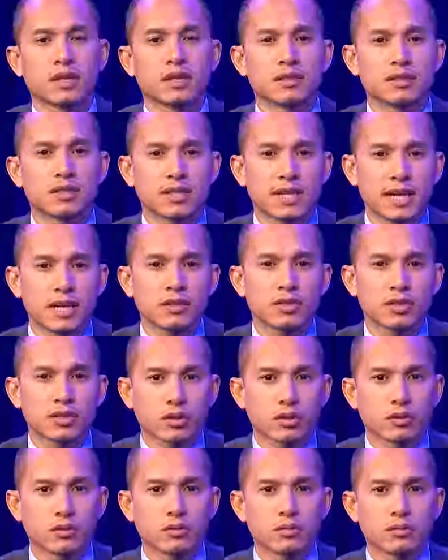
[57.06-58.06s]
Today's
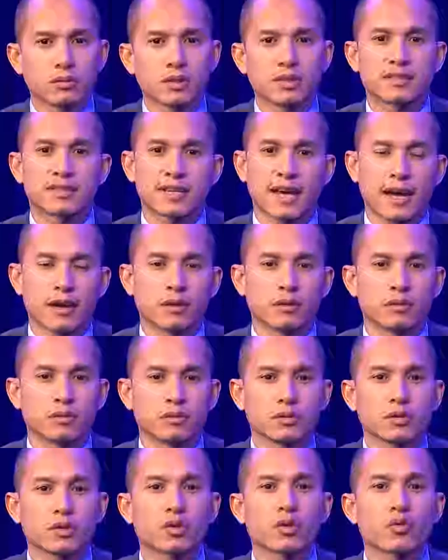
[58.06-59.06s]
show is
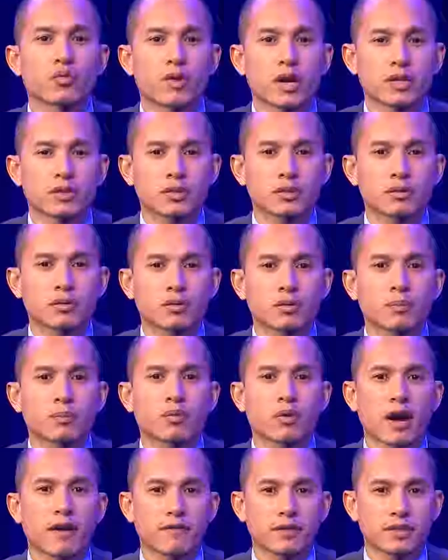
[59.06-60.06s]
titled Correctional
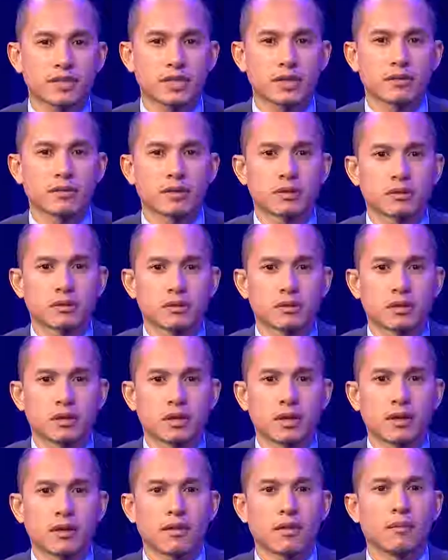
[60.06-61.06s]
Profiteering,
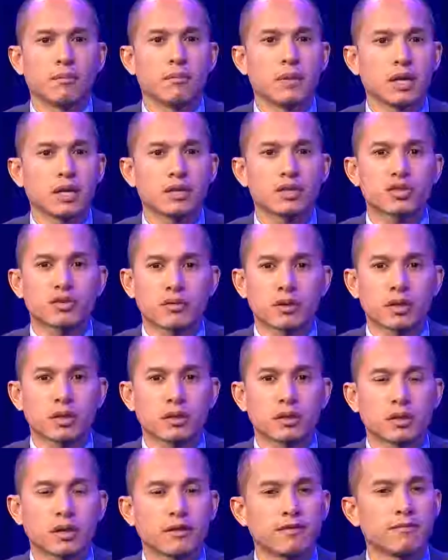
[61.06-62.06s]
the Money
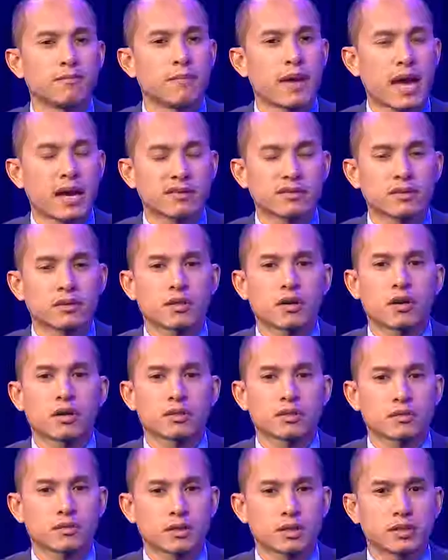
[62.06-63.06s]
Trail of Mass
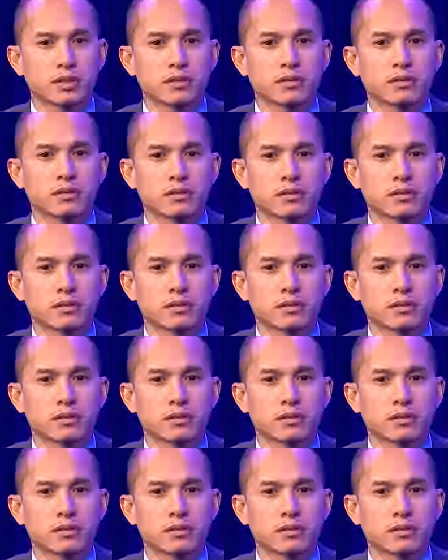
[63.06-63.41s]
Incarceration.